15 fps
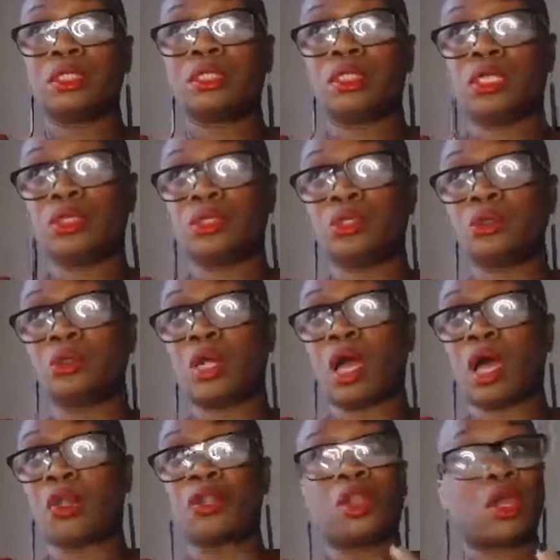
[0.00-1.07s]
to
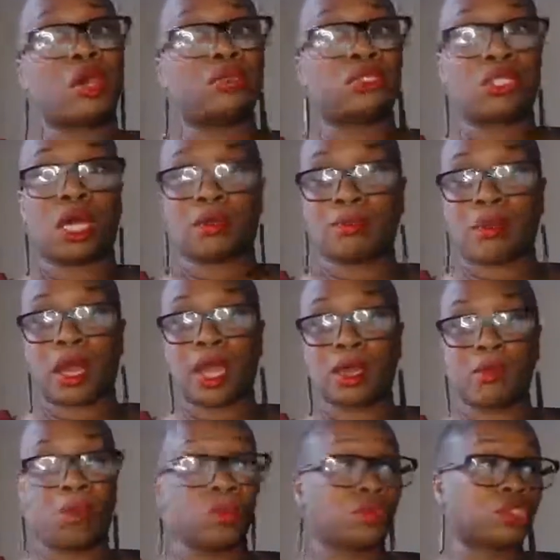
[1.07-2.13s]
unload and
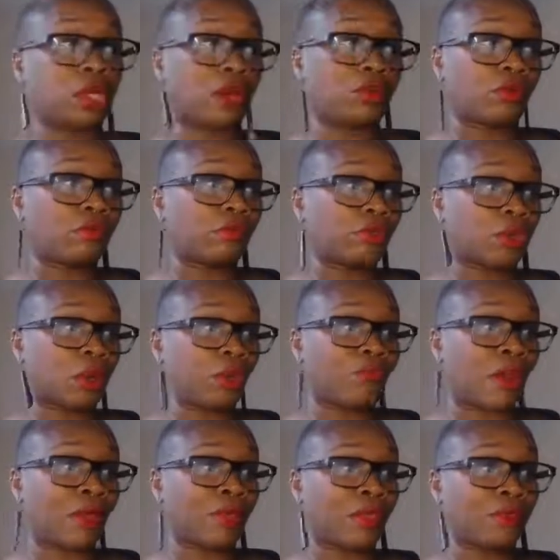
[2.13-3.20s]
unpack what was going on for you
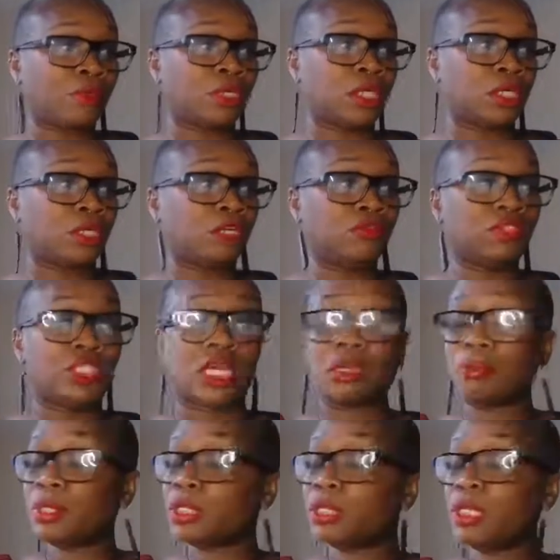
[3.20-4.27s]
around that particular
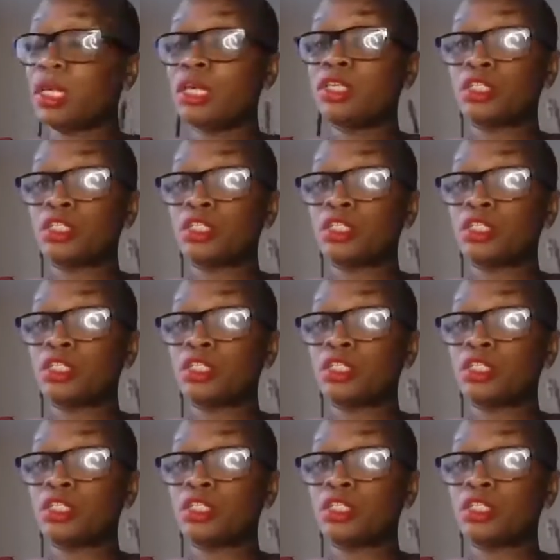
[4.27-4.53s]
resentment,